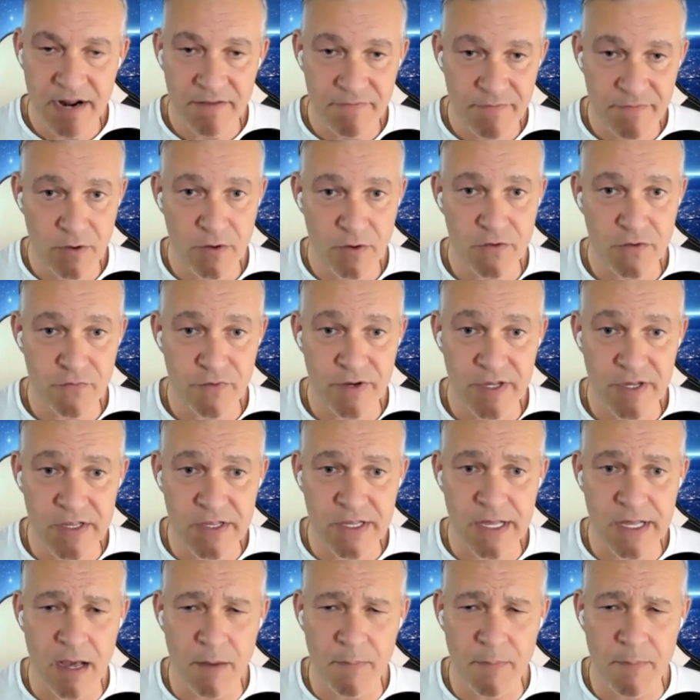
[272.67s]
anniversary
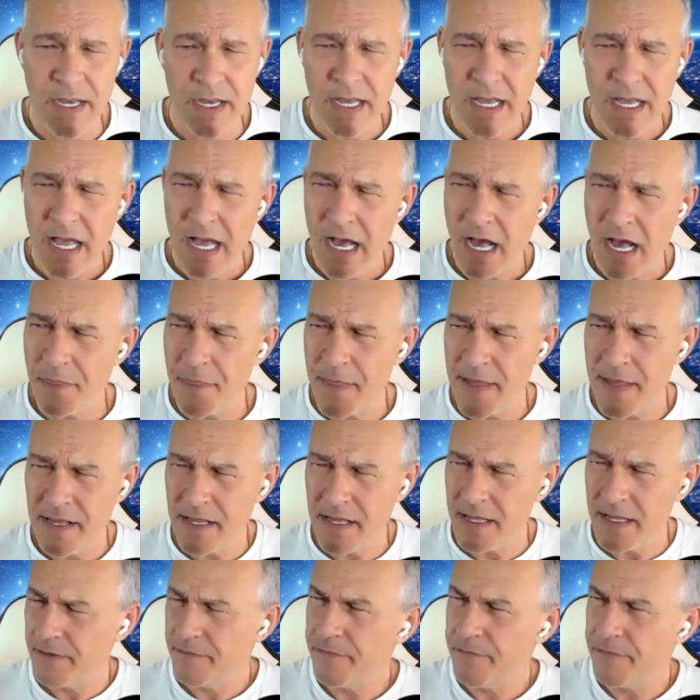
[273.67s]
sub, I
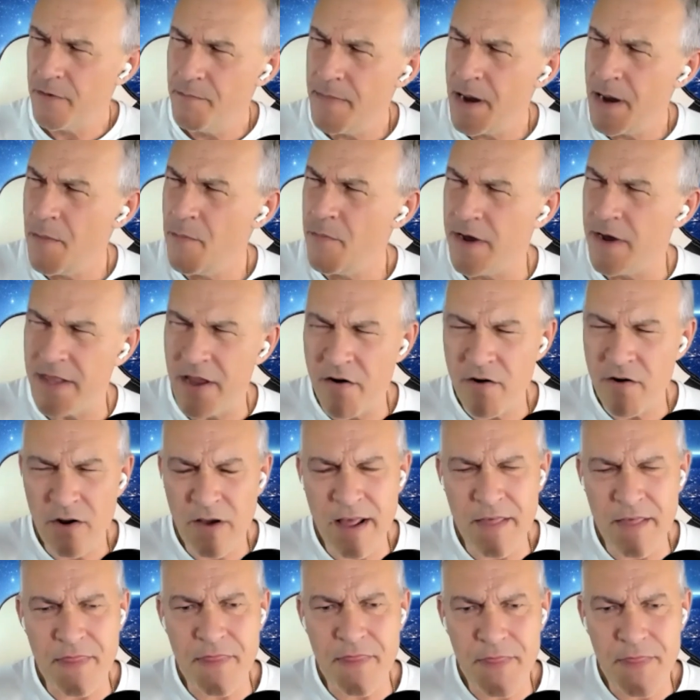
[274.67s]
think from memory there
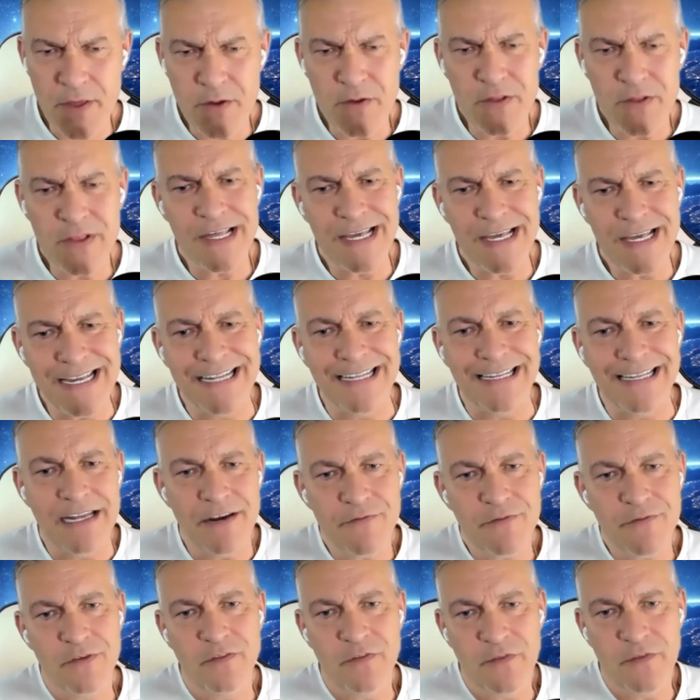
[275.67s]
are like 13
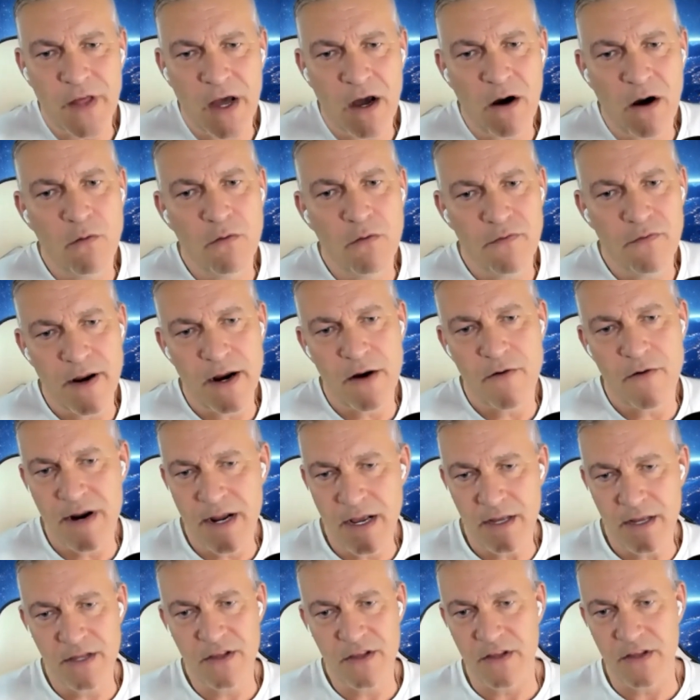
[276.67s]
different dial
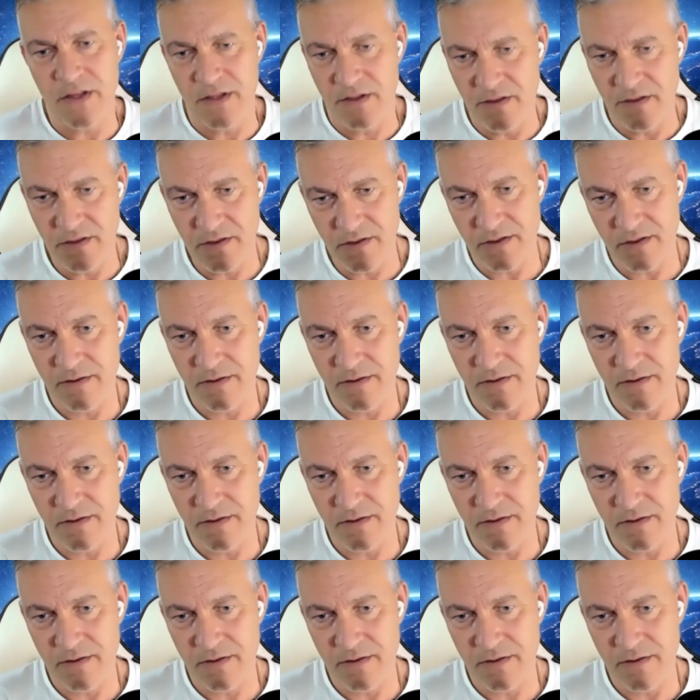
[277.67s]
variations.